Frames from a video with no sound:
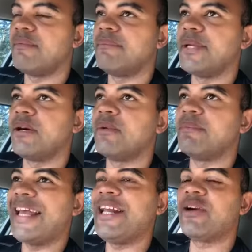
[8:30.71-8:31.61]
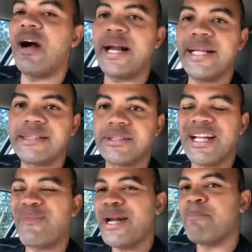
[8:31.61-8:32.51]
in your audience. They're
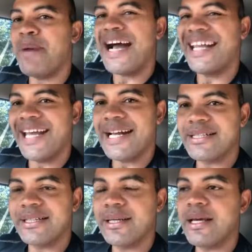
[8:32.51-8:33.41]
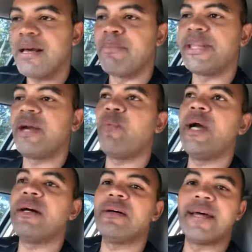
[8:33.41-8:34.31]
not ready to buy yet, but they
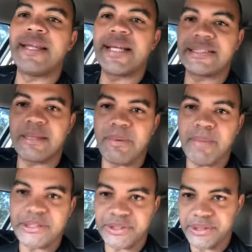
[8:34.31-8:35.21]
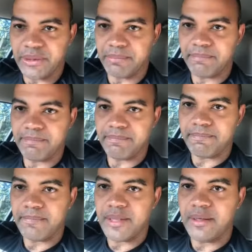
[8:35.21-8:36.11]
will in the next couple of months or so.
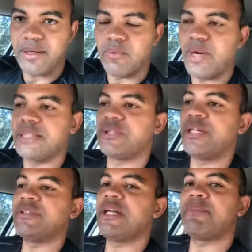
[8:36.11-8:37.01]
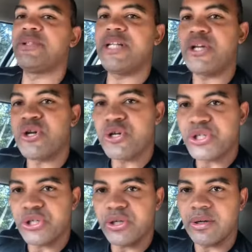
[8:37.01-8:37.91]
Right? So it gives you an opportunity to
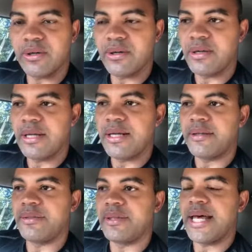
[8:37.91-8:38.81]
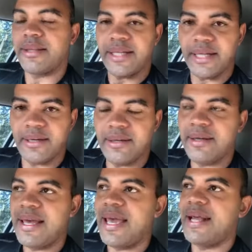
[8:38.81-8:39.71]
nurture that lead,
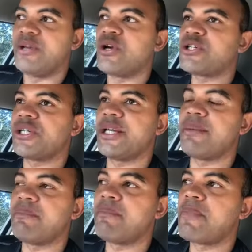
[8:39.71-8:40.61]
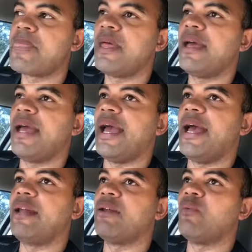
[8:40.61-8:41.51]
nurture them.
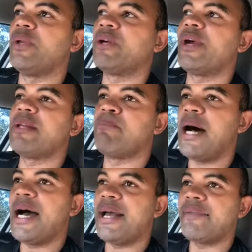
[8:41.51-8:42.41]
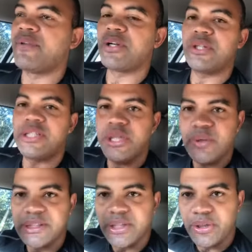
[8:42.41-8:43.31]
And when they're ready to buy, they're going to look to you
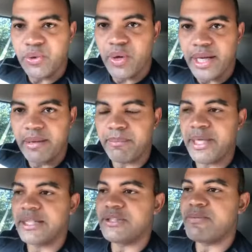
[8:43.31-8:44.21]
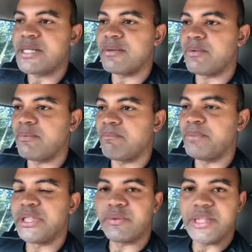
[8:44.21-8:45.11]
as the authority because you've been
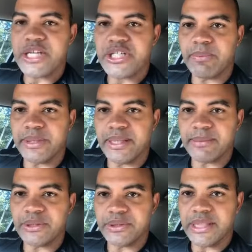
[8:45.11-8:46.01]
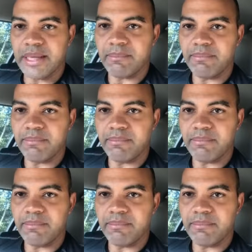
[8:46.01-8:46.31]
building a relationship with them this whole time.